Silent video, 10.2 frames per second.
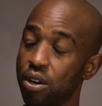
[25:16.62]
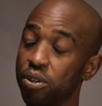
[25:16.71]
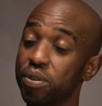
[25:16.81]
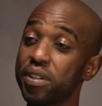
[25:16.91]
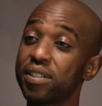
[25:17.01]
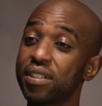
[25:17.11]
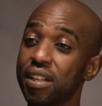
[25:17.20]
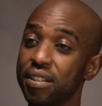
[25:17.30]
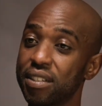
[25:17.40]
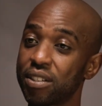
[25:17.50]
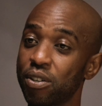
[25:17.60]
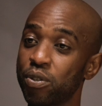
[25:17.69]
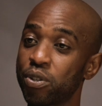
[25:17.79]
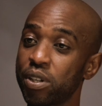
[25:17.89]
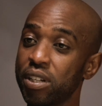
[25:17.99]
Oh, so they sell this. So
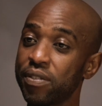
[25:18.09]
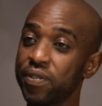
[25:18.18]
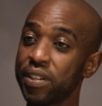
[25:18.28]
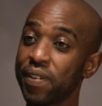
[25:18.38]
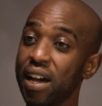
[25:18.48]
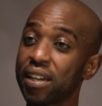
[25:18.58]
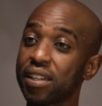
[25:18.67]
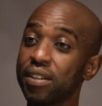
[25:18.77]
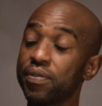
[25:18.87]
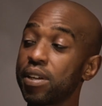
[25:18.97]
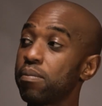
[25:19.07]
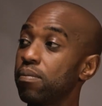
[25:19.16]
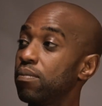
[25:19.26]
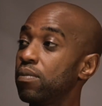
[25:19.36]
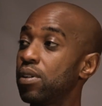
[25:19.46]
if I give
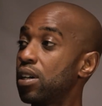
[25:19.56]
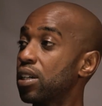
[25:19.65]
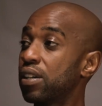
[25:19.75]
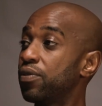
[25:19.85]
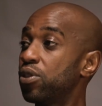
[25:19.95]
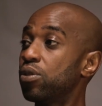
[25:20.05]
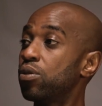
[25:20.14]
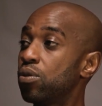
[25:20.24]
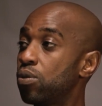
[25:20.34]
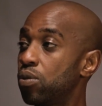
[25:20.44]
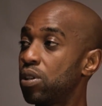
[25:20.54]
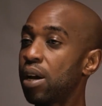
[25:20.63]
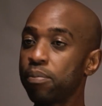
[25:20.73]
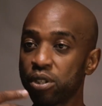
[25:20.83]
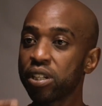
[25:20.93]
you,
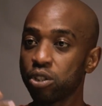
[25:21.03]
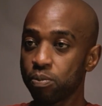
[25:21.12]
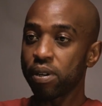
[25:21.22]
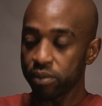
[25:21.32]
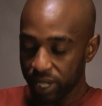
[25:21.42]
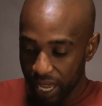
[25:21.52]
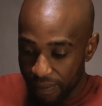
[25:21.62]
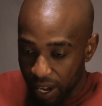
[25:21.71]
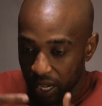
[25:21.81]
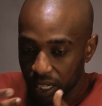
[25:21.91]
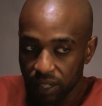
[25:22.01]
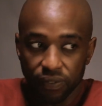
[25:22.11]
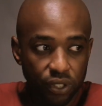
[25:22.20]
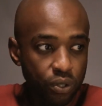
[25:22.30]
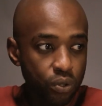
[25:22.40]
I'm not saying you, but I'm saying if I
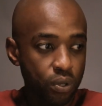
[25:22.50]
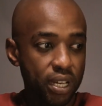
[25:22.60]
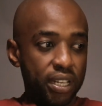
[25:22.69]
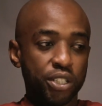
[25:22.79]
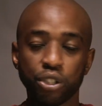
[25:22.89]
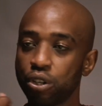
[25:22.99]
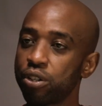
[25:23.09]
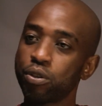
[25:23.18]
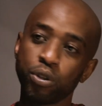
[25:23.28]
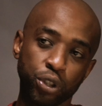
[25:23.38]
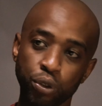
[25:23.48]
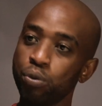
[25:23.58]
give you a shirt or shoes.